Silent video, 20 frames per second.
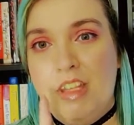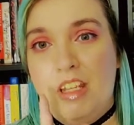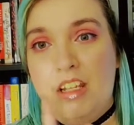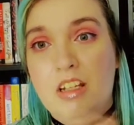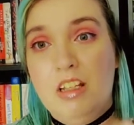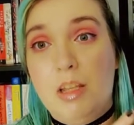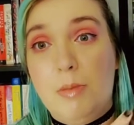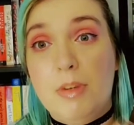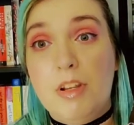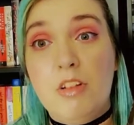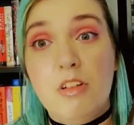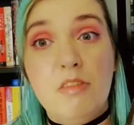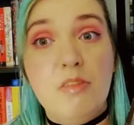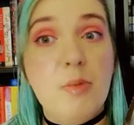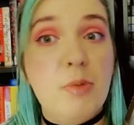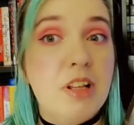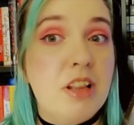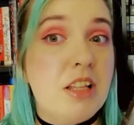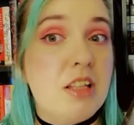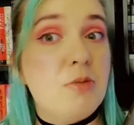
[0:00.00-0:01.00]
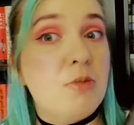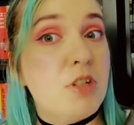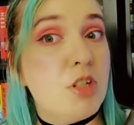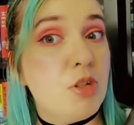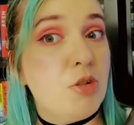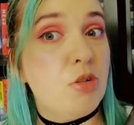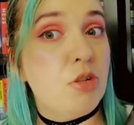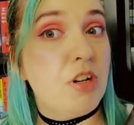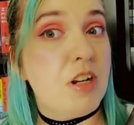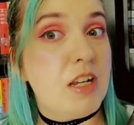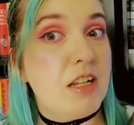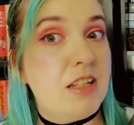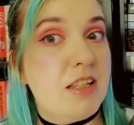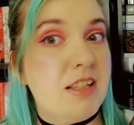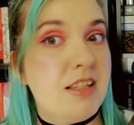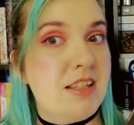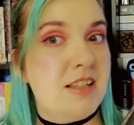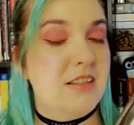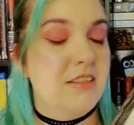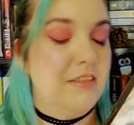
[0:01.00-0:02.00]
Let me know if you want this one too,
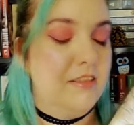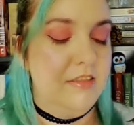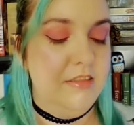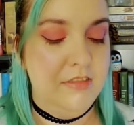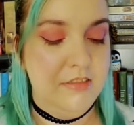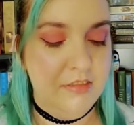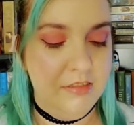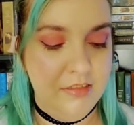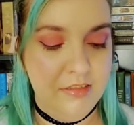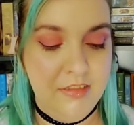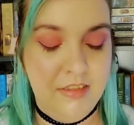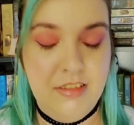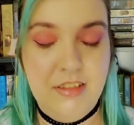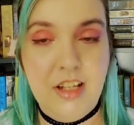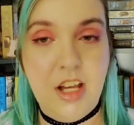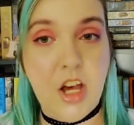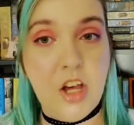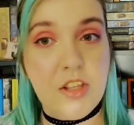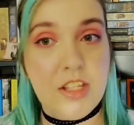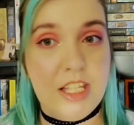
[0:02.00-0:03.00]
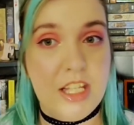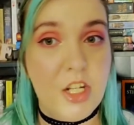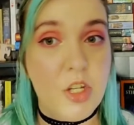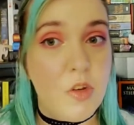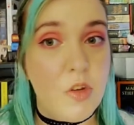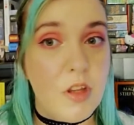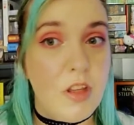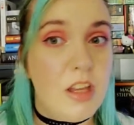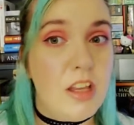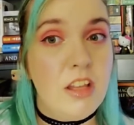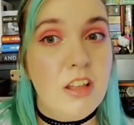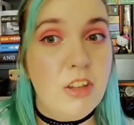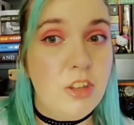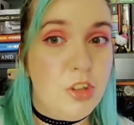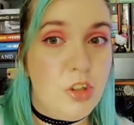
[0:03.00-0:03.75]
Chris. I'll send you a little